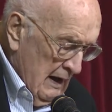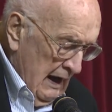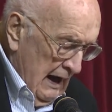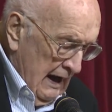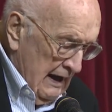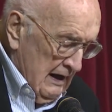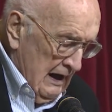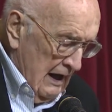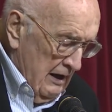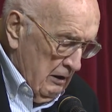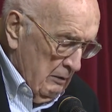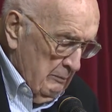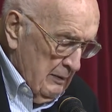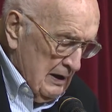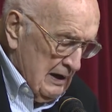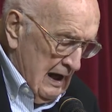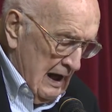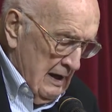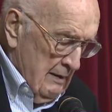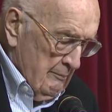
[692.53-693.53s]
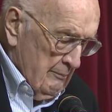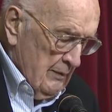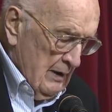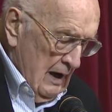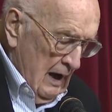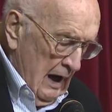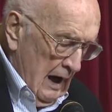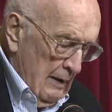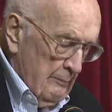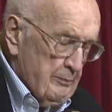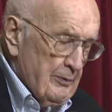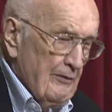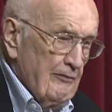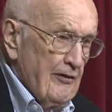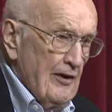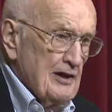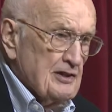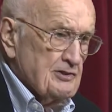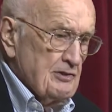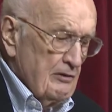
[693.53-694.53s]
and later became a
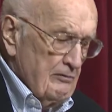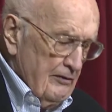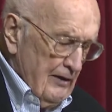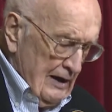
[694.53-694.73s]
professor of